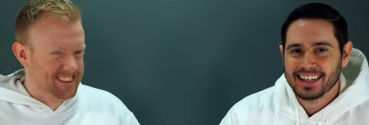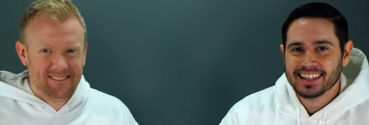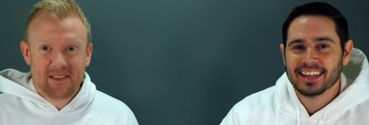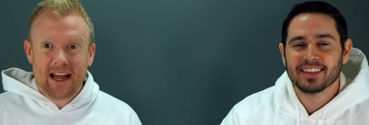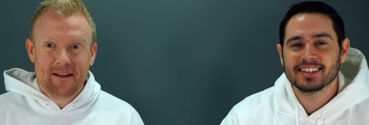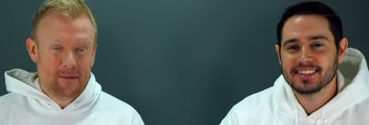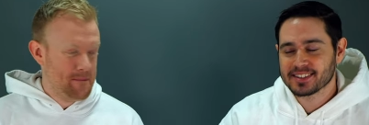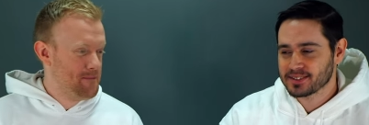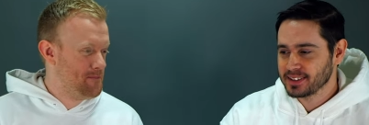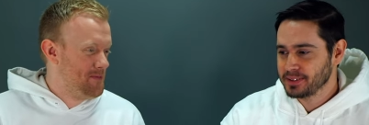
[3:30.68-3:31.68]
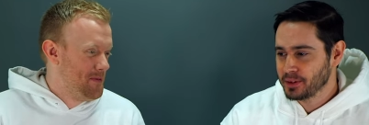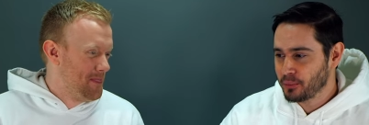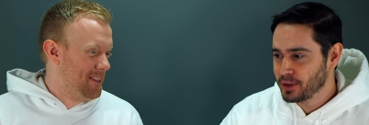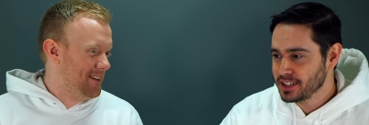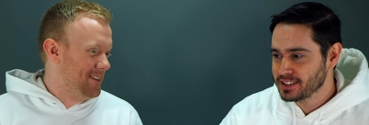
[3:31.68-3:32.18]
Speaker 1: Yeah, this is, you
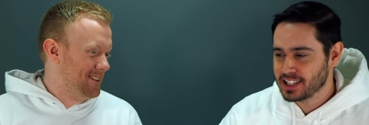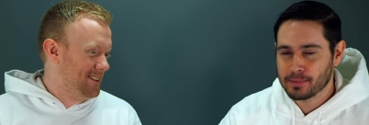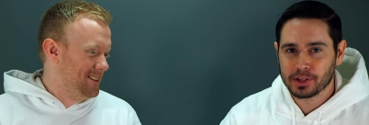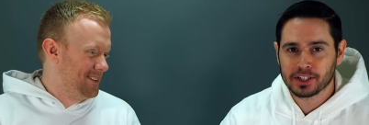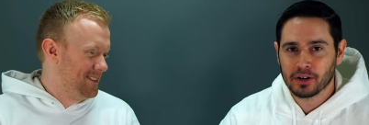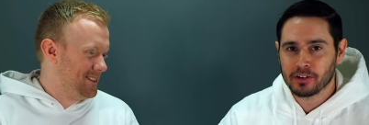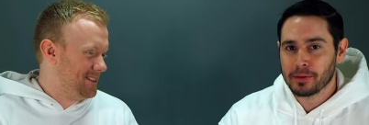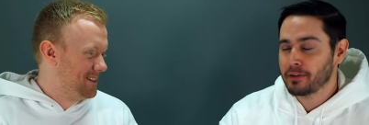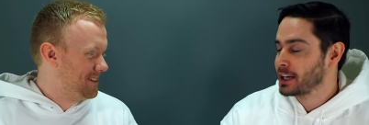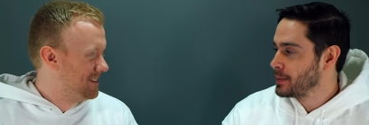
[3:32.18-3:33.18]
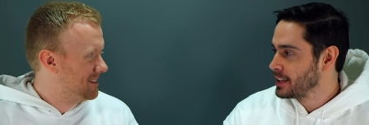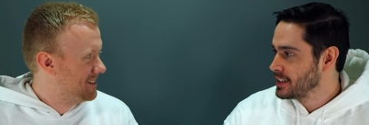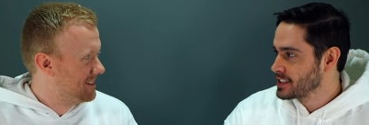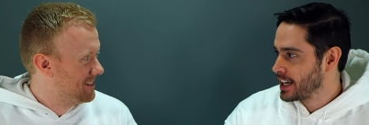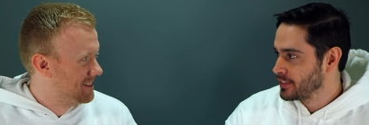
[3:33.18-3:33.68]
know, we typically don't recommend
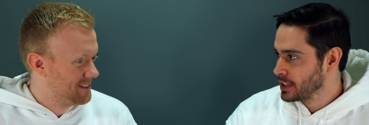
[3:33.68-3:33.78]
these kind of